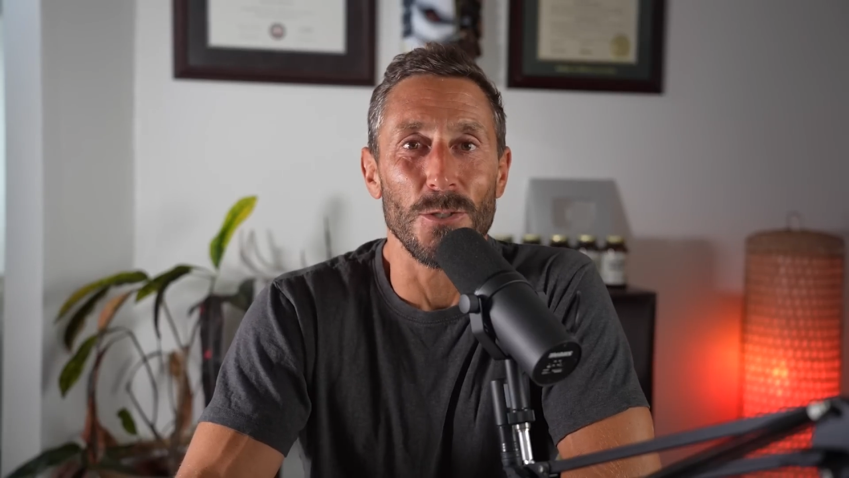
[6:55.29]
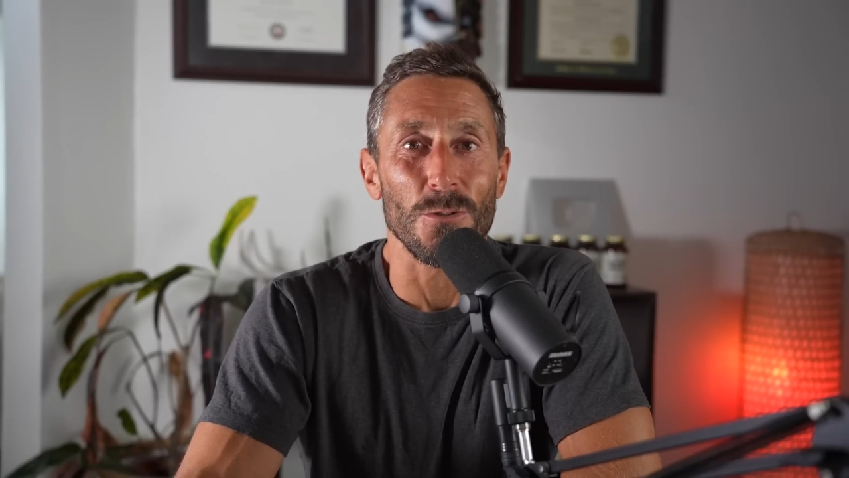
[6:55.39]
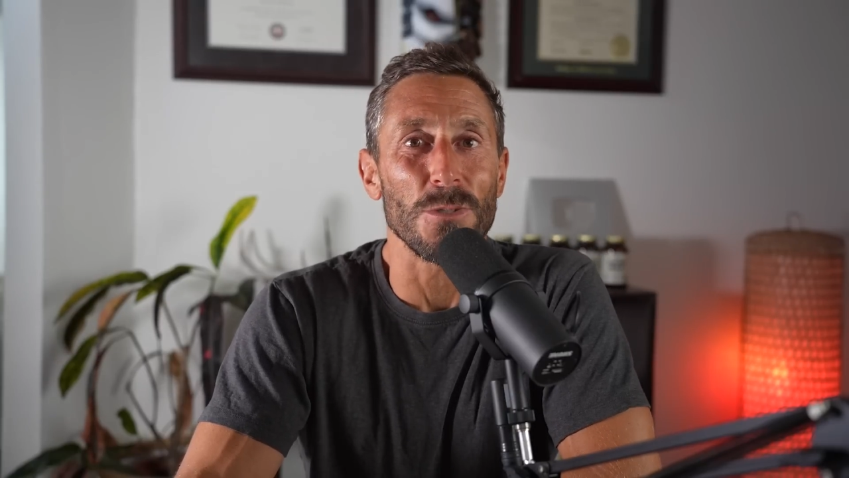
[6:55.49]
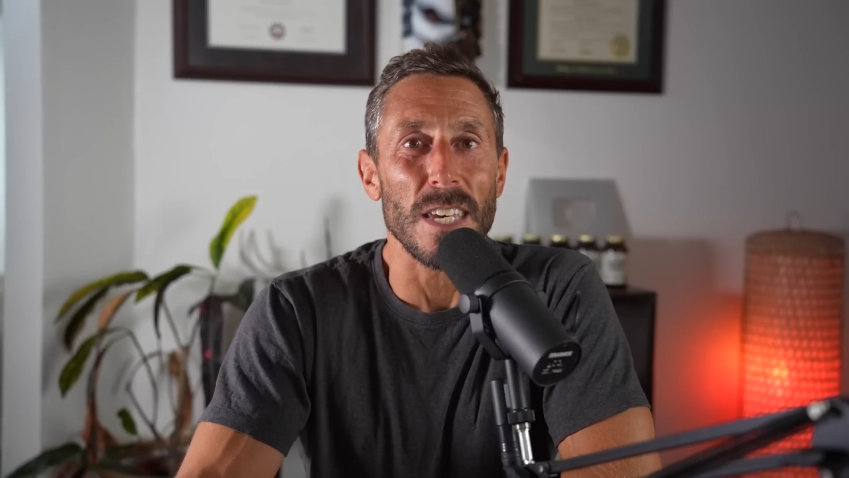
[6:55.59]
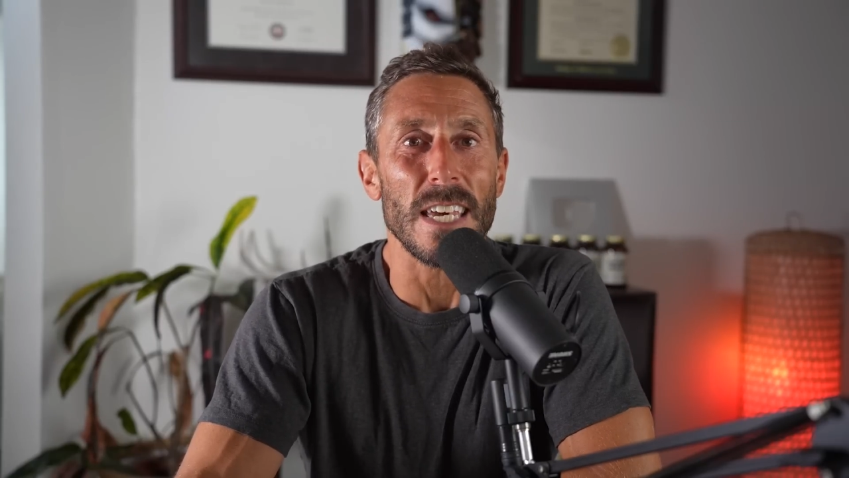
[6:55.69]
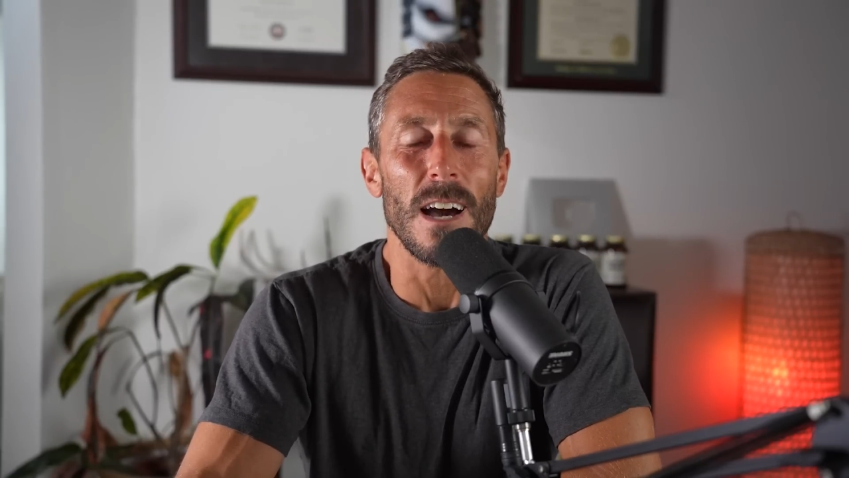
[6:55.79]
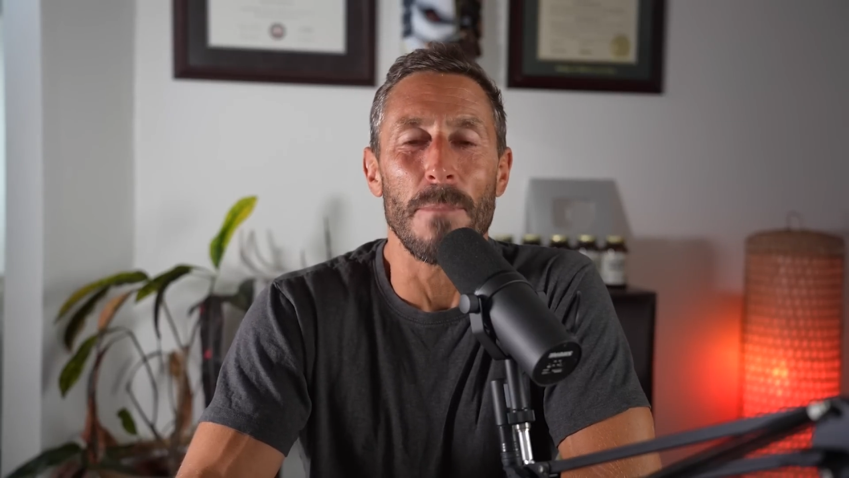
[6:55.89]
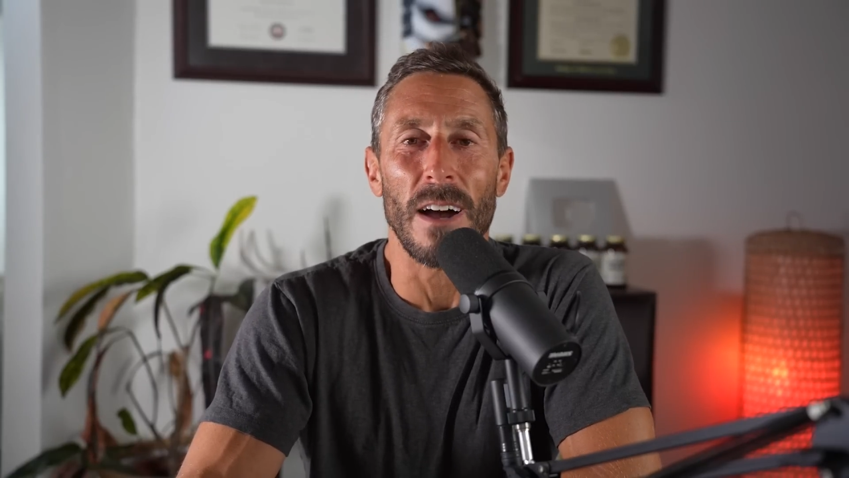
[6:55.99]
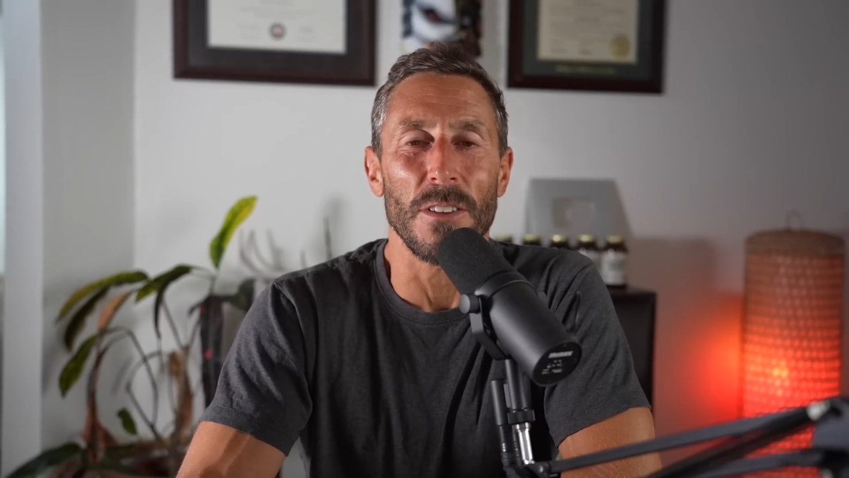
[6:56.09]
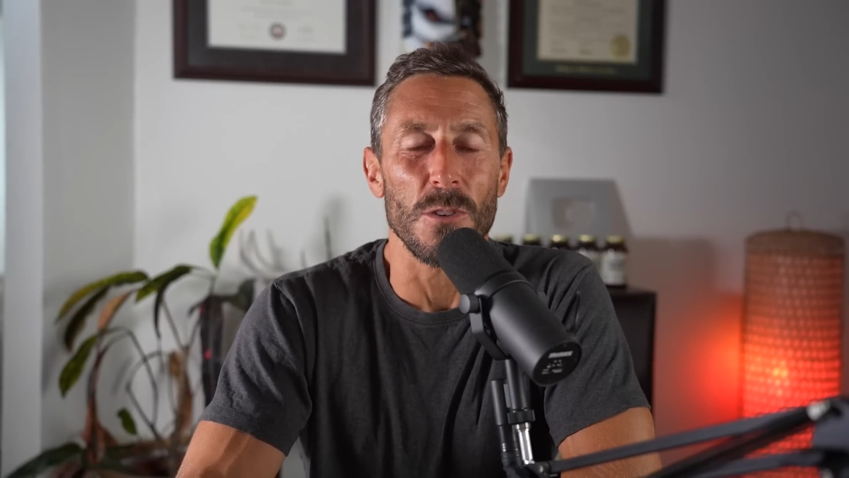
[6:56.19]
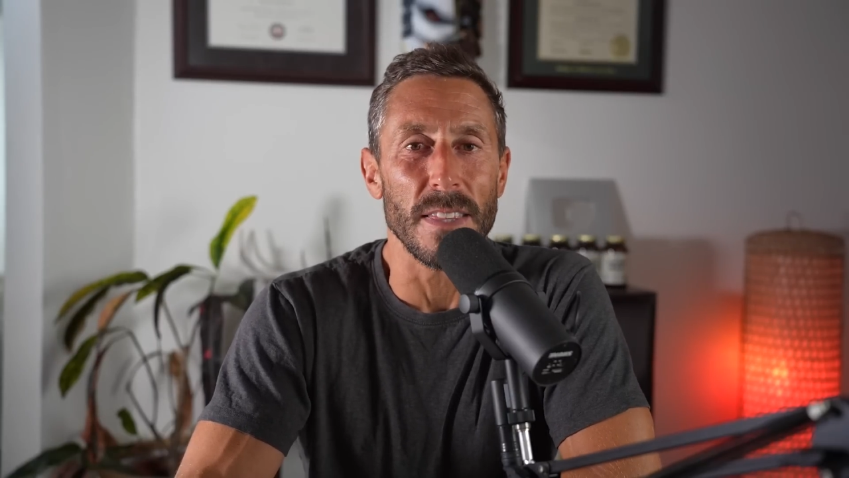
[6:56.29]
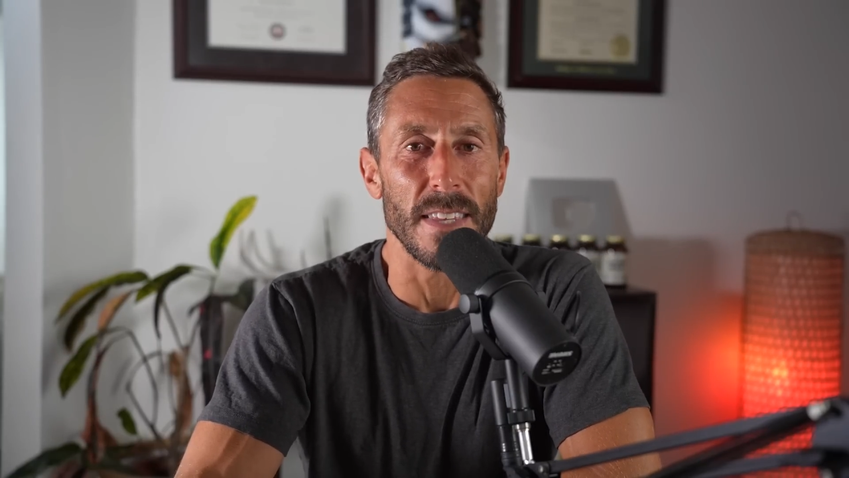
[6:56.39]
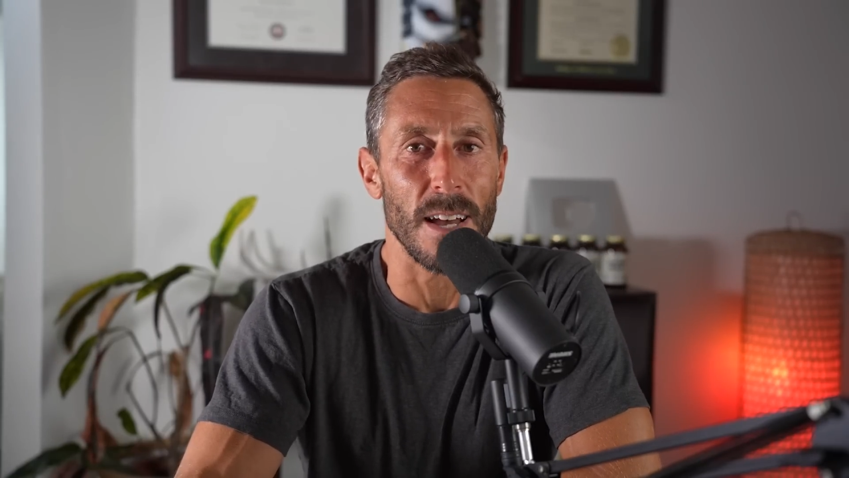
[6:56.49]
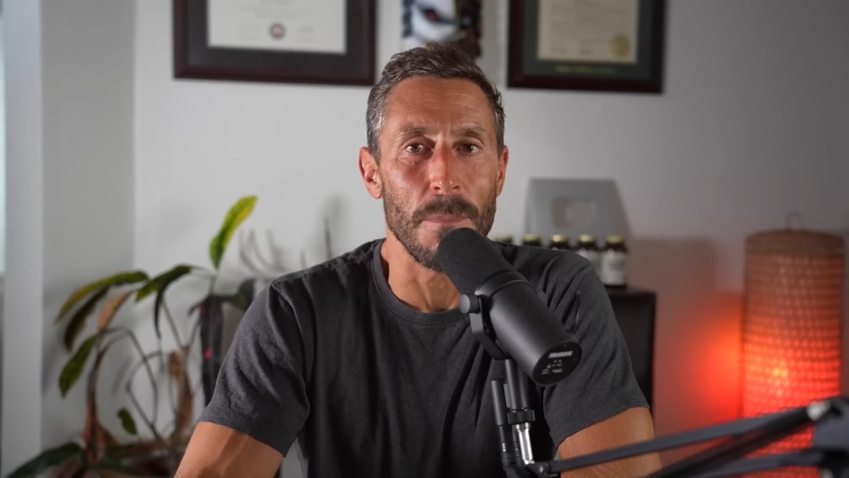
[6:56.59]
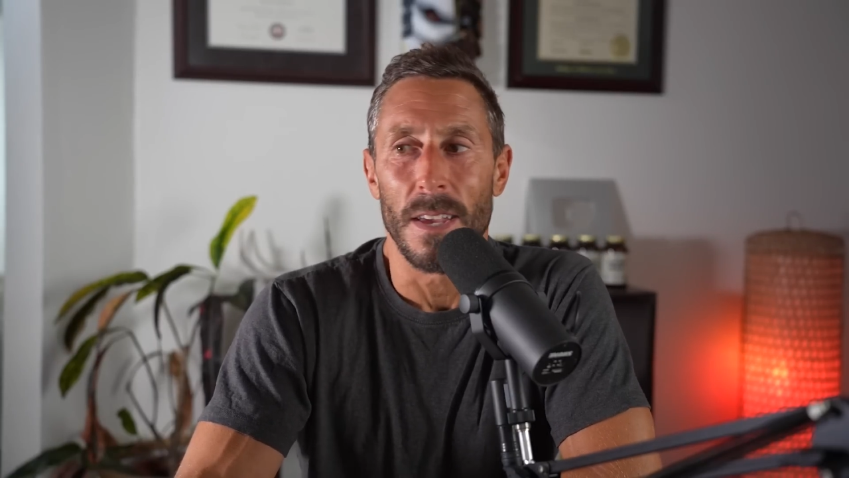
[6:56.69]
to the amount that you eat
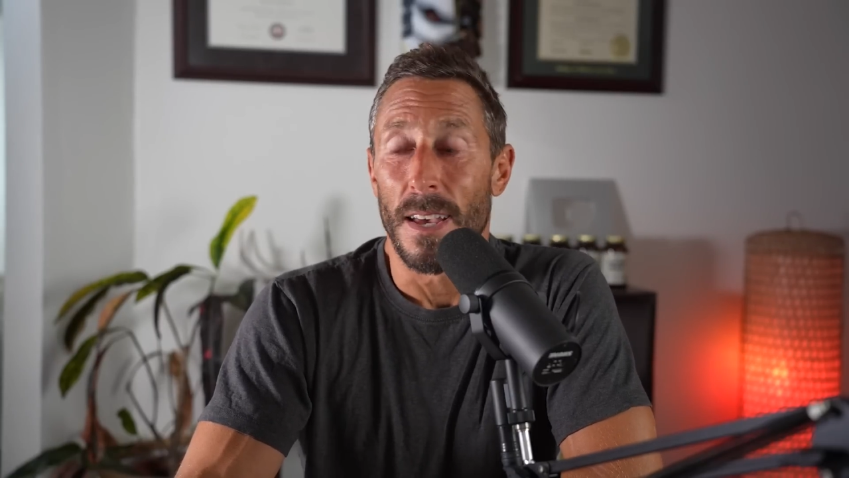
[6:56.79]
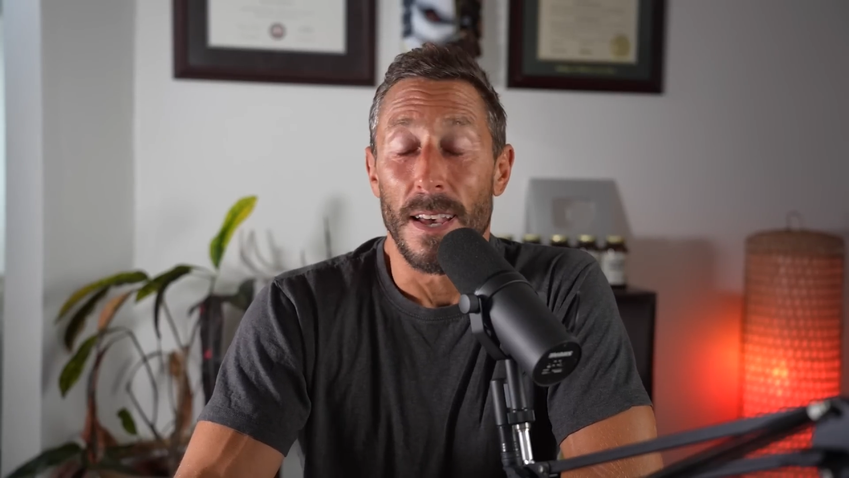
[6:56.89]
them.